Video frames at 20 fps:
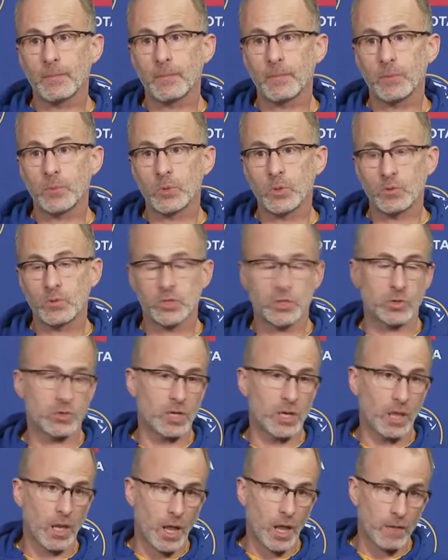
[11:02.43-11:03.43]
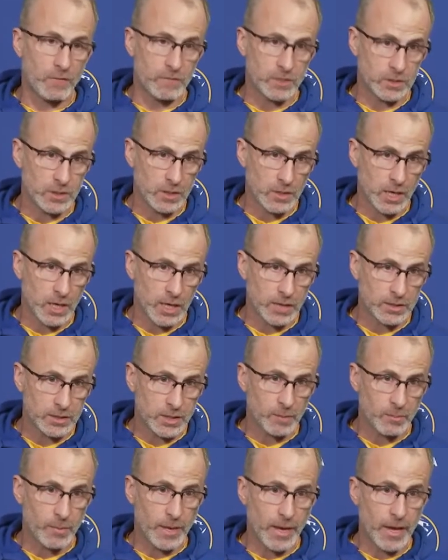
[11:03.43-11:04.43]
you'd love to see guys
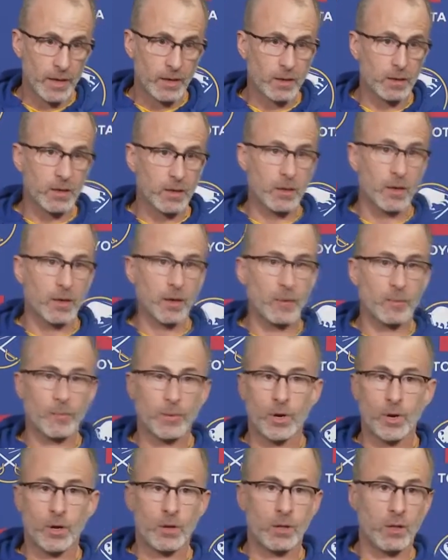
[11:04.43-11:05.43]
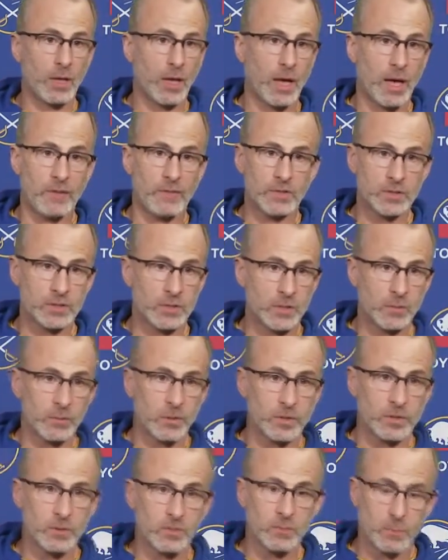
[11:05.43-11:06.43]
get back, Paul, obviously,
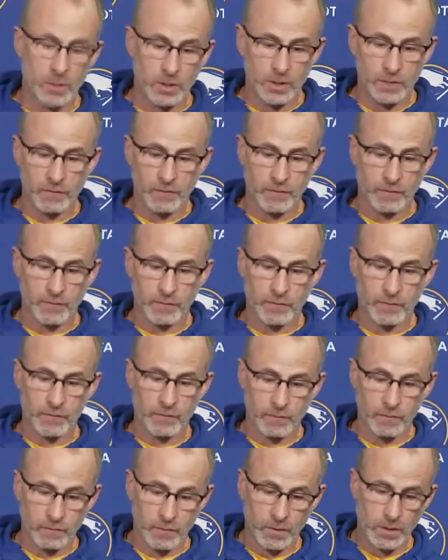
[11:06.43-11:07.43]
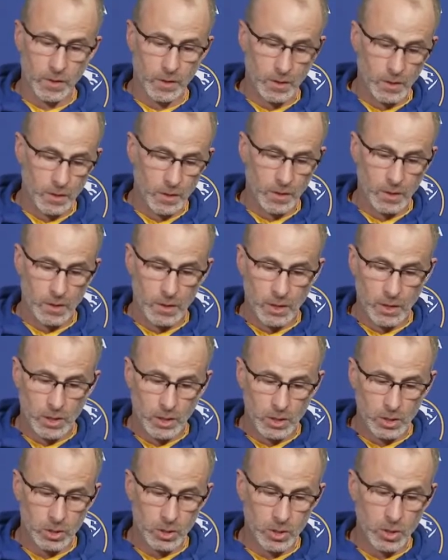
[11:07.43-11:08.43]
but if
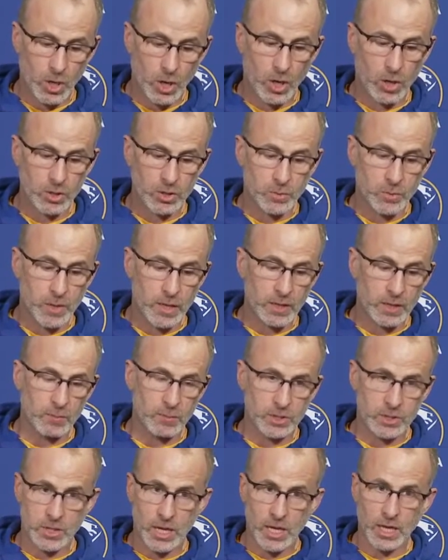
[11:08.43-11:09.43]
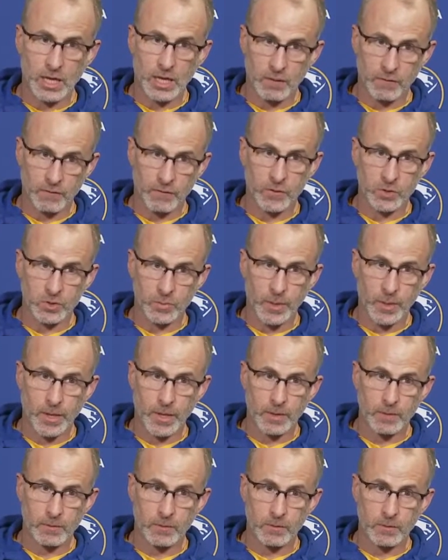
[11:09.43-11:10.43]
Dahls made the mistake on the first
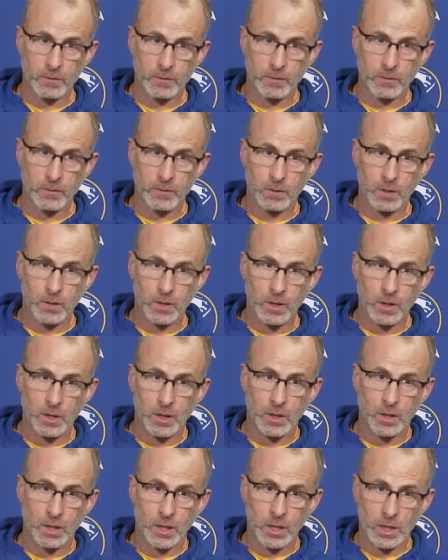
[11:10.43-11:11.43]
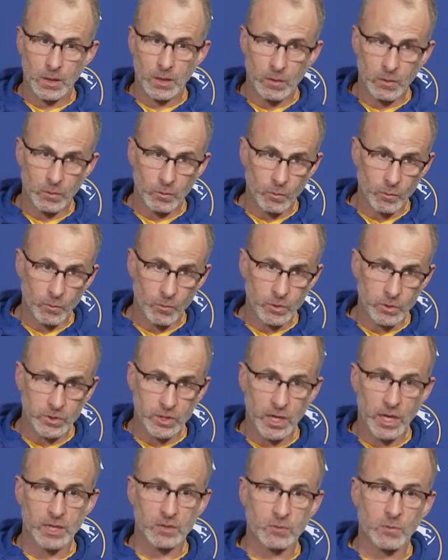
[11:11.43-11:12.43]
play, he was
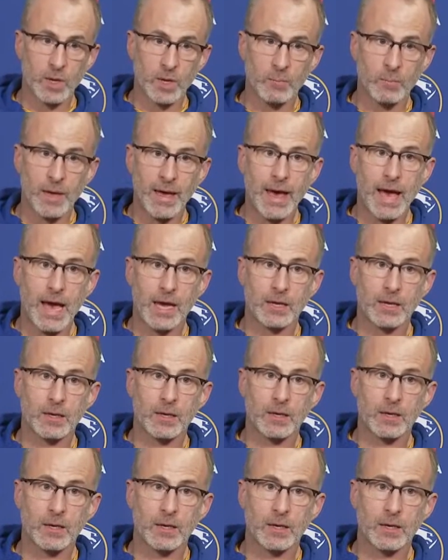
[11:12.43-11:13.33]
on his way back,